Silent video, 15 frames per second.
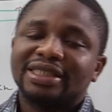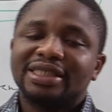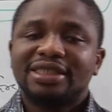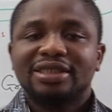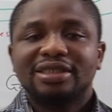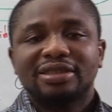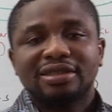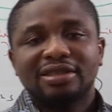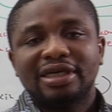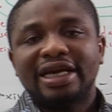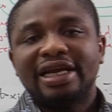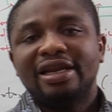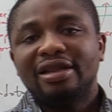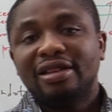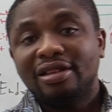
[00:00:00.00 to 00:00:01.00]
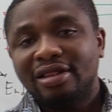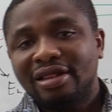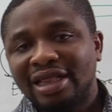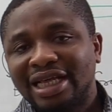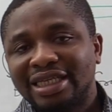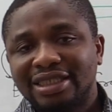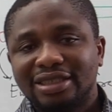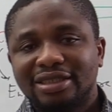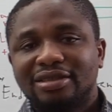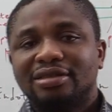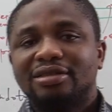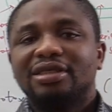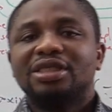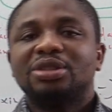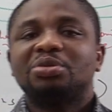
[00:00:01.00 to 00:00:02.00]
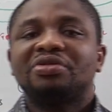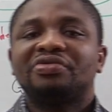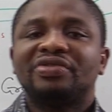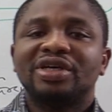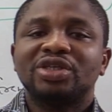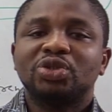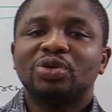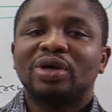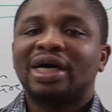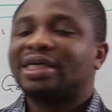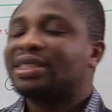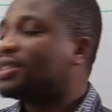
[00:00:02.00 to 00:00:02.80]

acid. And that is referred to